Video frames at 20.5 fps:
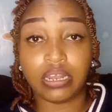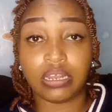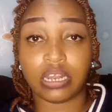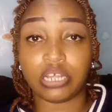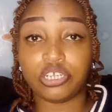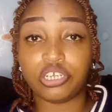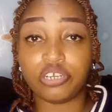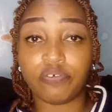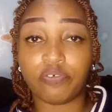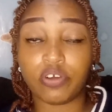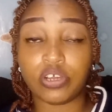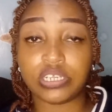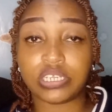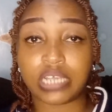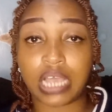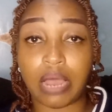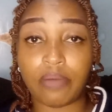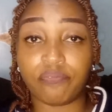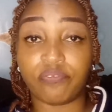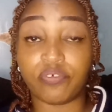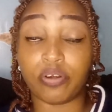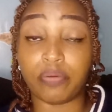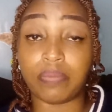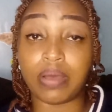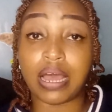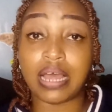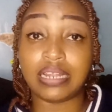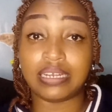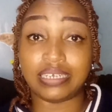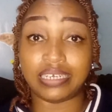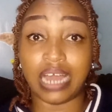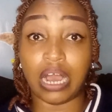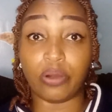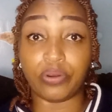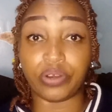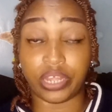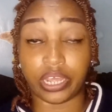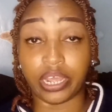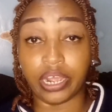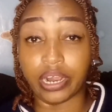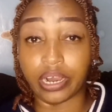Let your voice come from
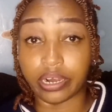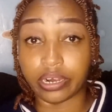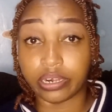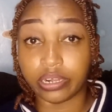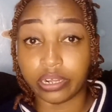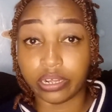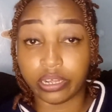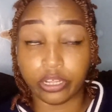down here.